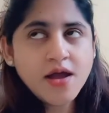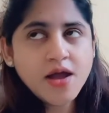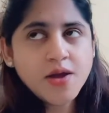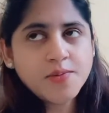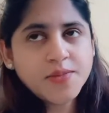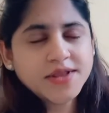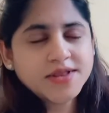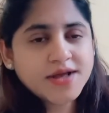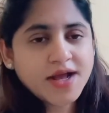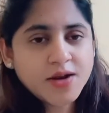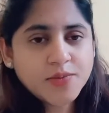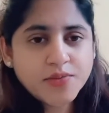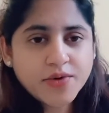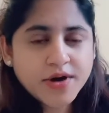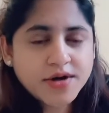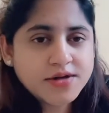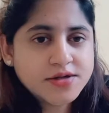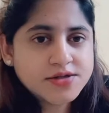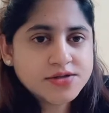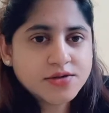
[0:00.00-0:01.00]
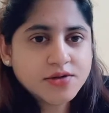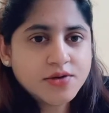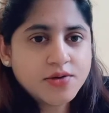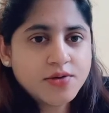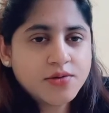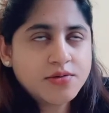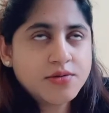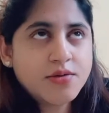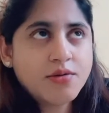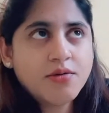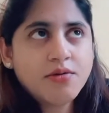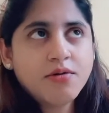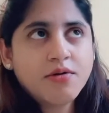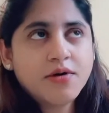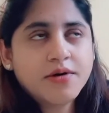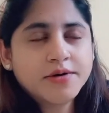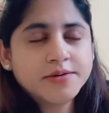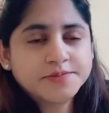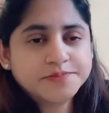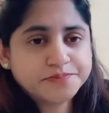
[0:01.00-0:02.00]
methylprednisolone
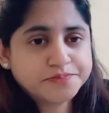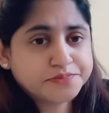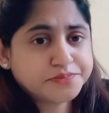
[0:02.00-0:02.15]
or